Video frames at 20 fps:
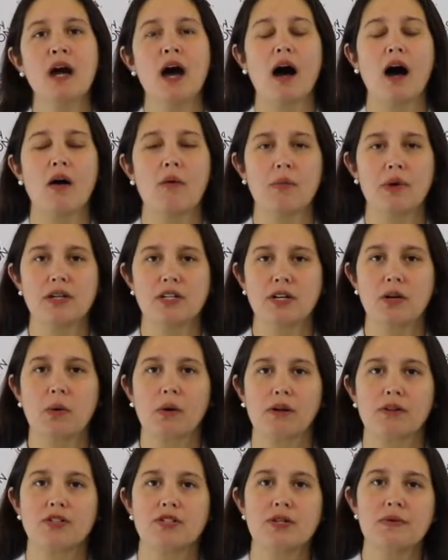When you
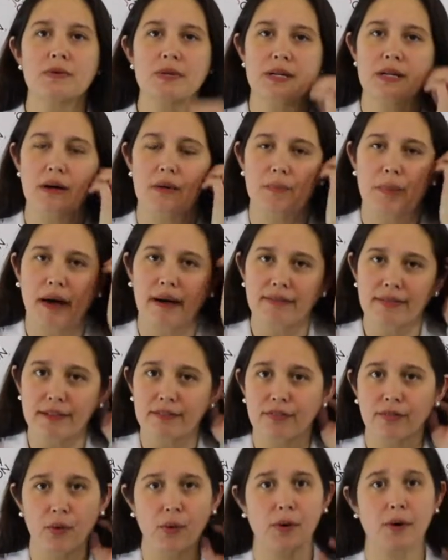are doing a
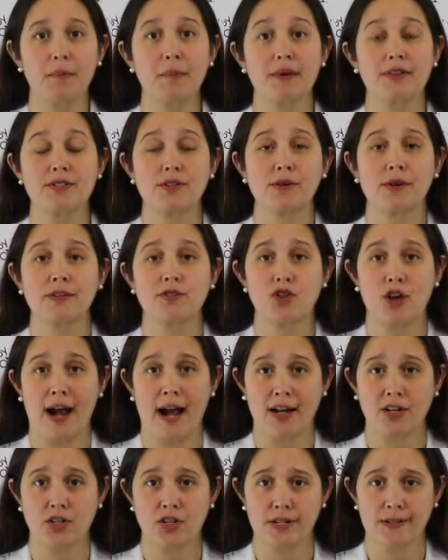pelvic floor muscle
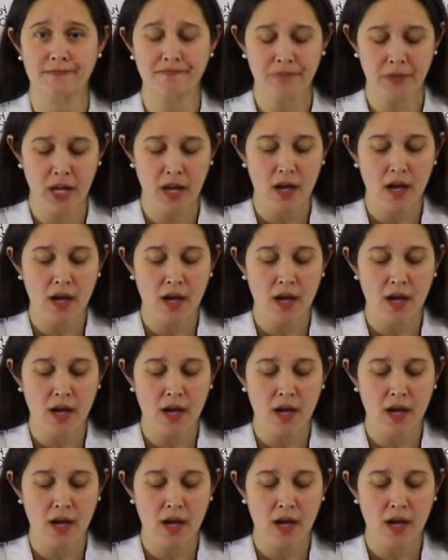contraction,